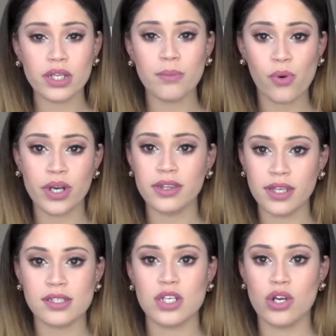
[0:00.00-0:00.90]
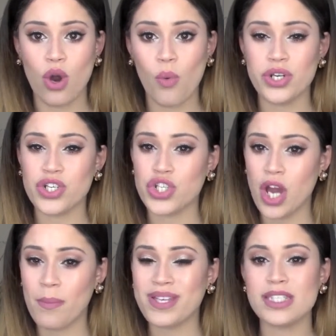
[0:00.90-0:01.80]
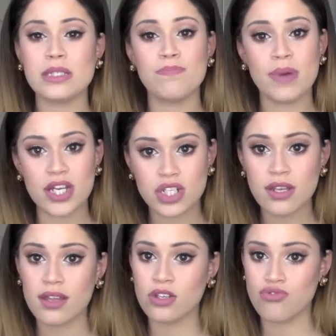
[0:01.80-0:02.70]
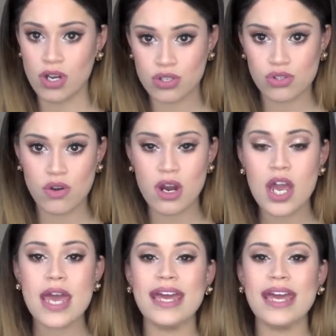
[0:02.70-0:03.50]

important thing to know when you're shopping, especially at the drugstore,